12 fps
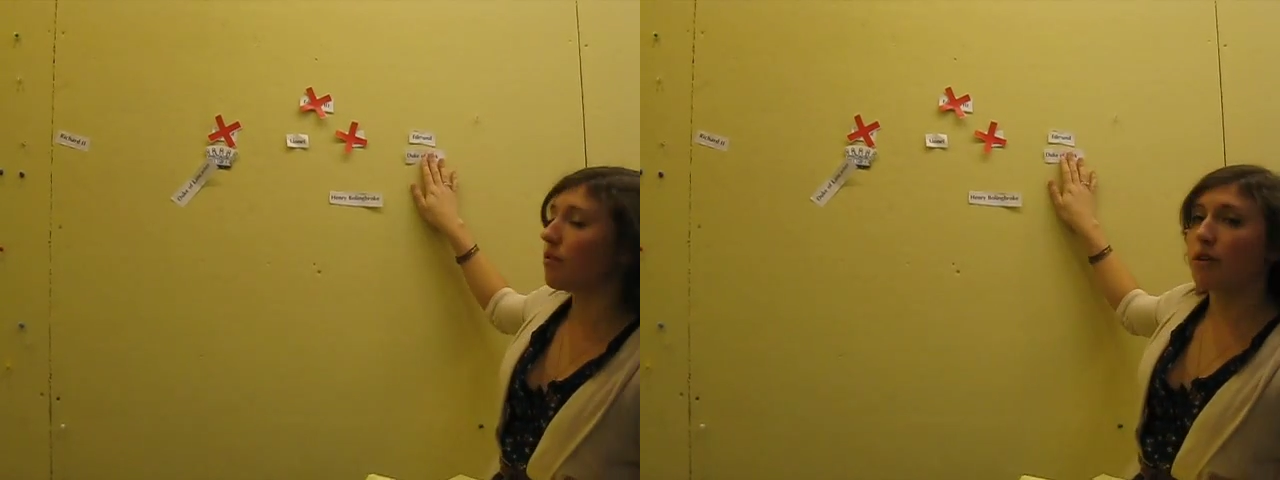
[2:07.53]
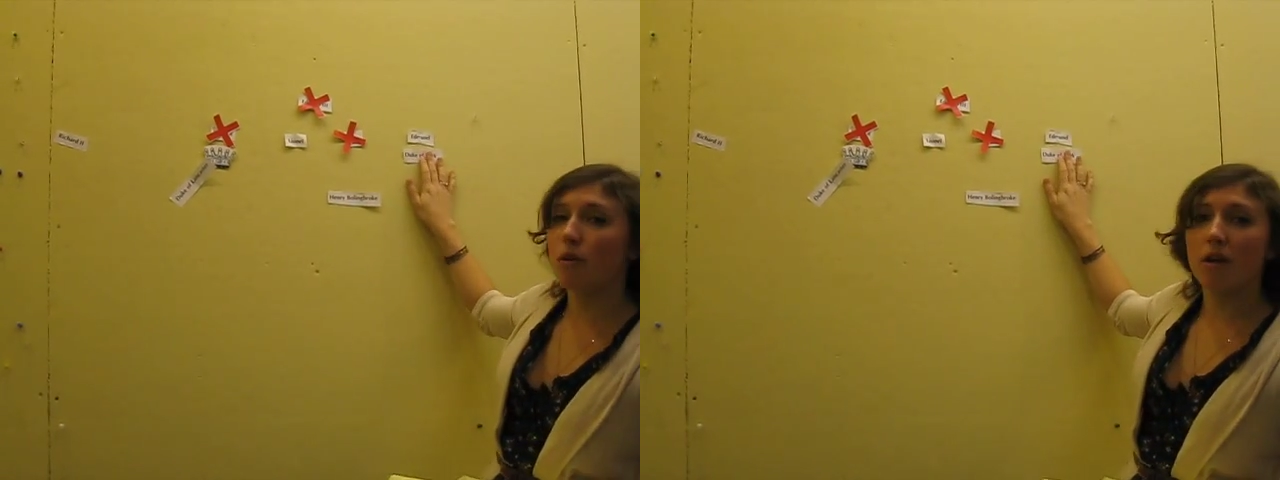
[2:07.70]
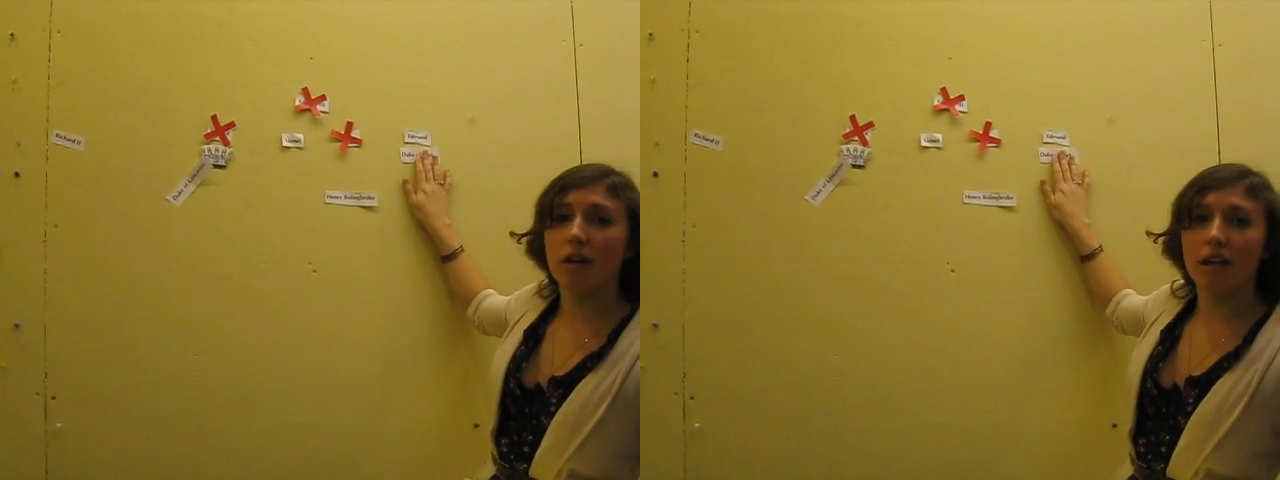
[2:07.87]

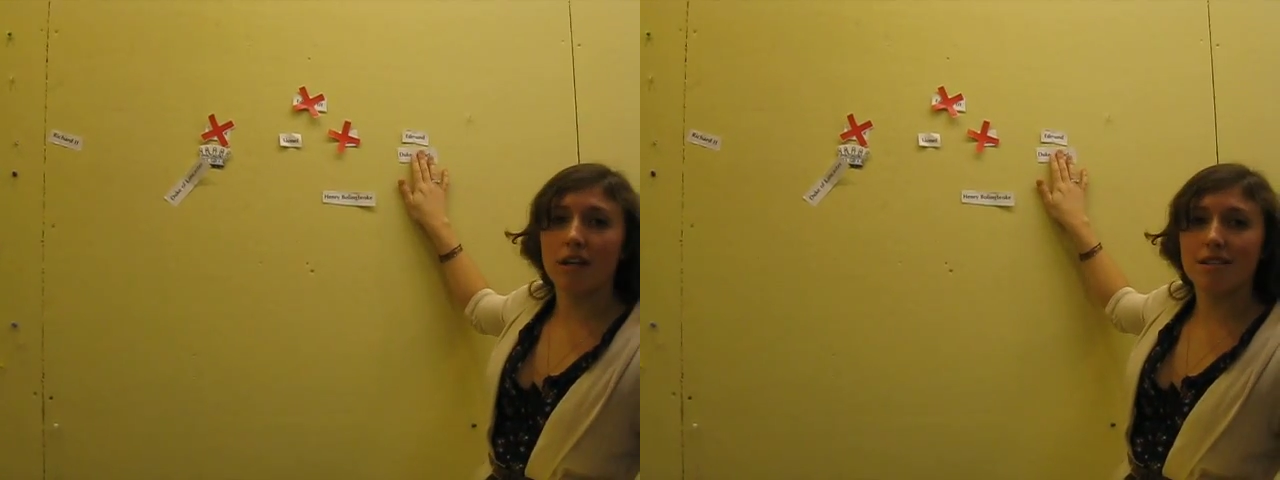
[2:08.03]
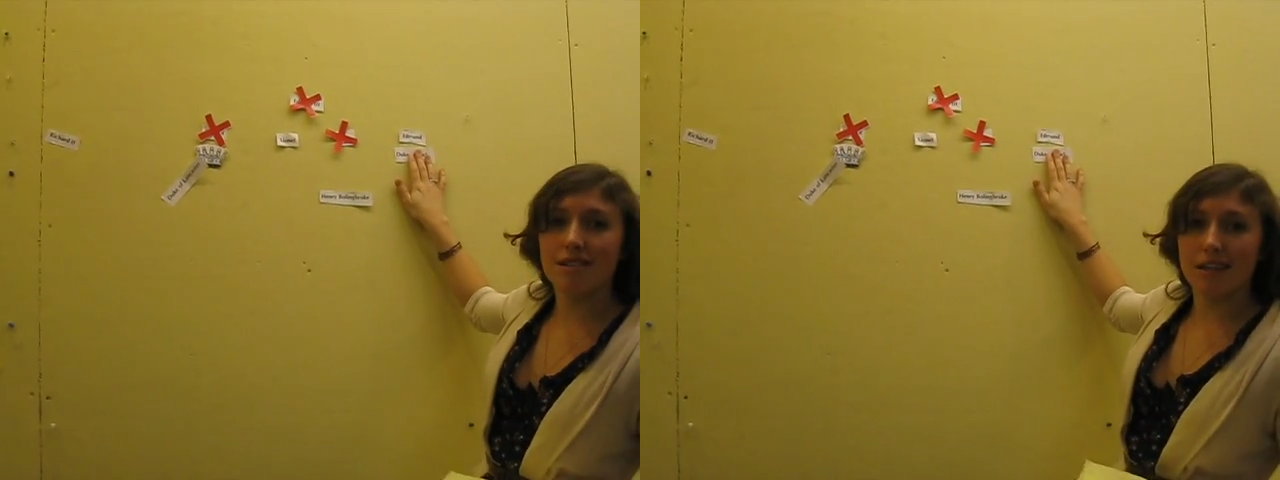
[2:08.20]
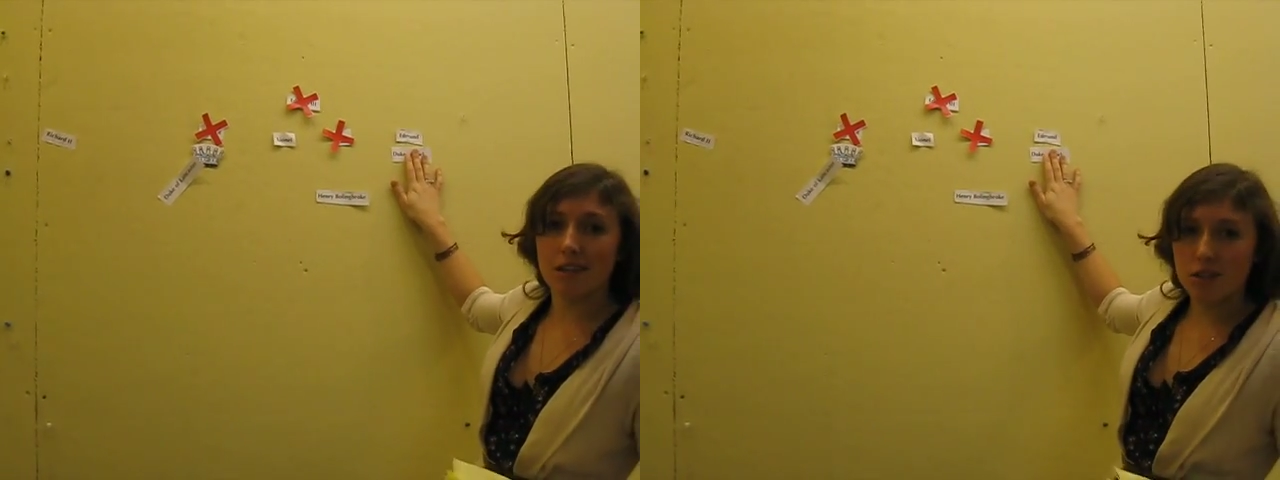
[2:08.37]
York,
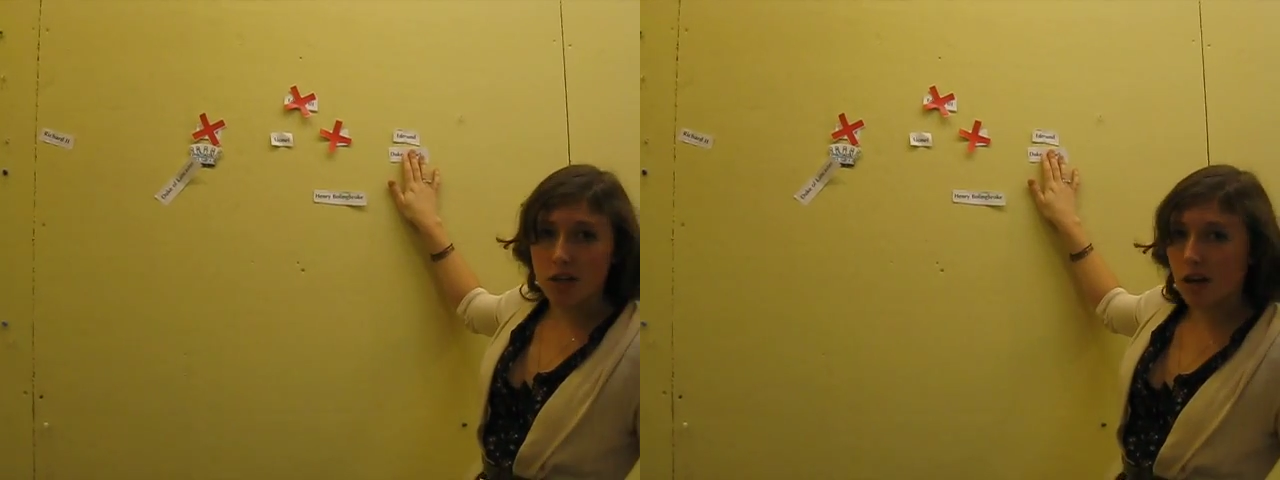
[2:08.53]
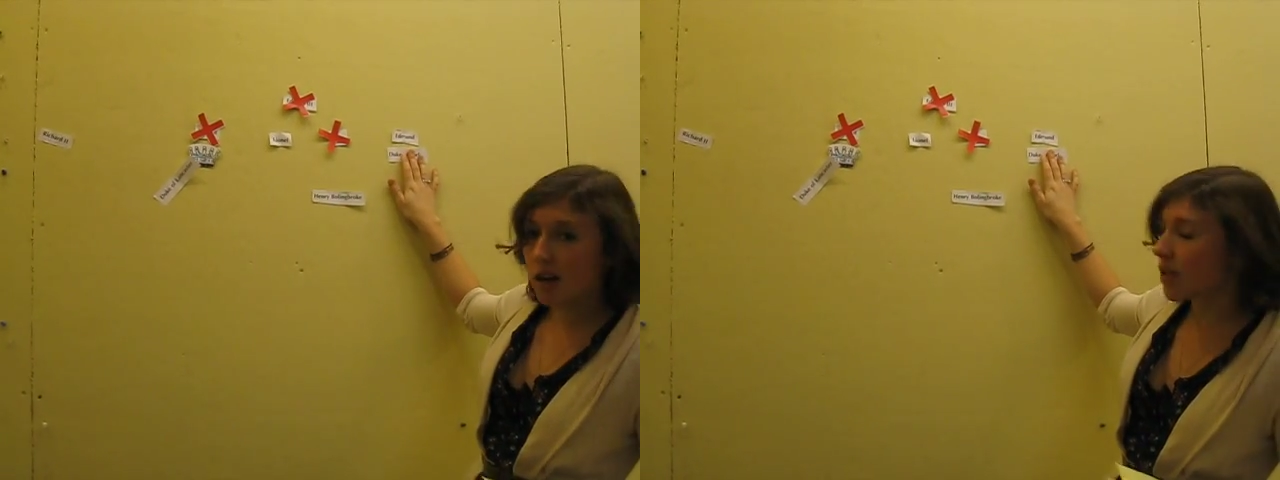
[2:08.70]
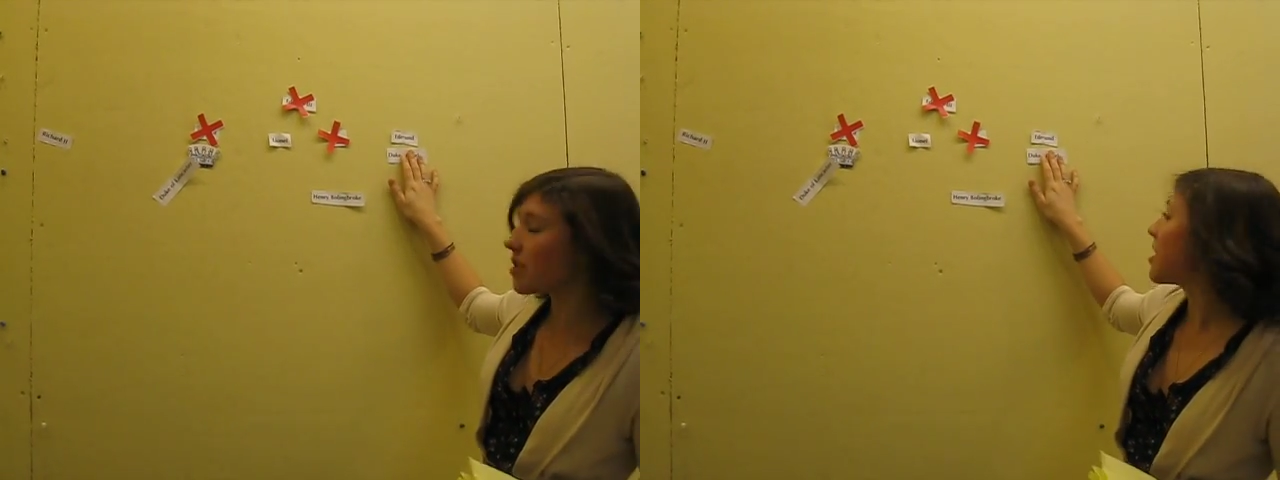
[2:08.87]
is in
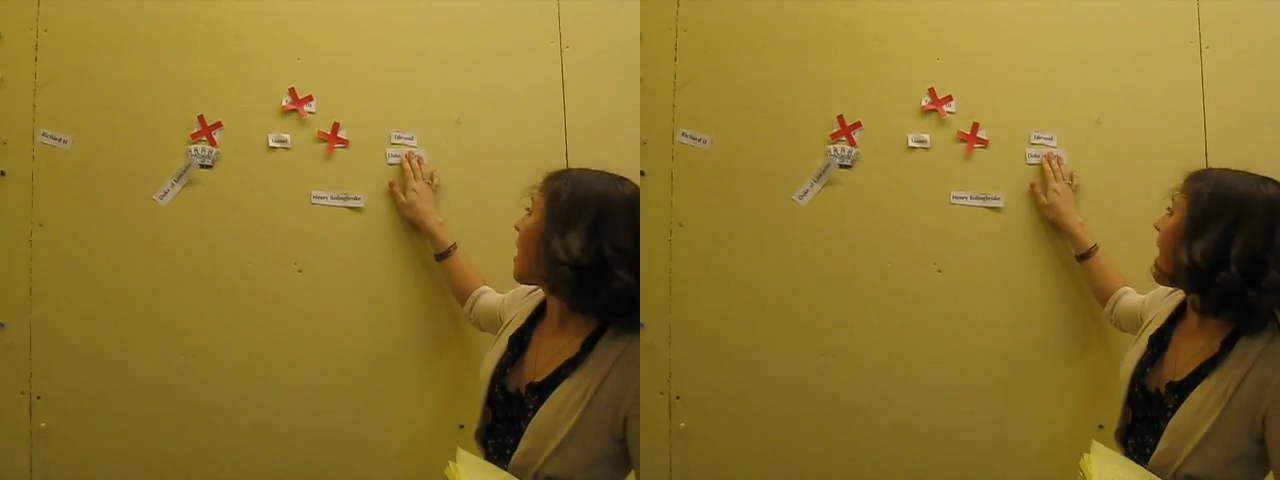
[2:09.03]
charge